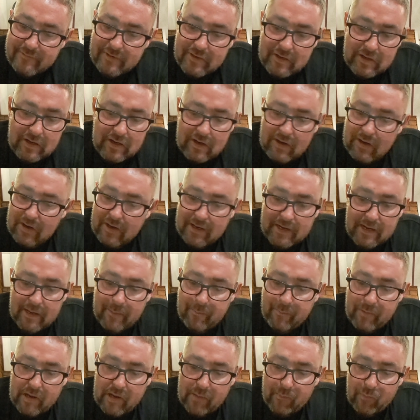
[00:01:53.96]
Ah,
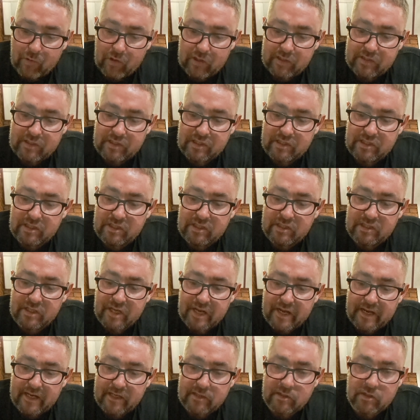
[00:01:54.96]
that bad boy
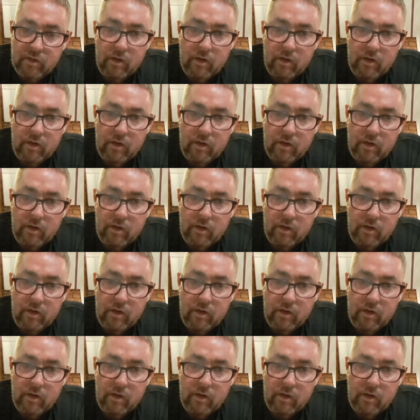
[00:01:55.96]
stinks.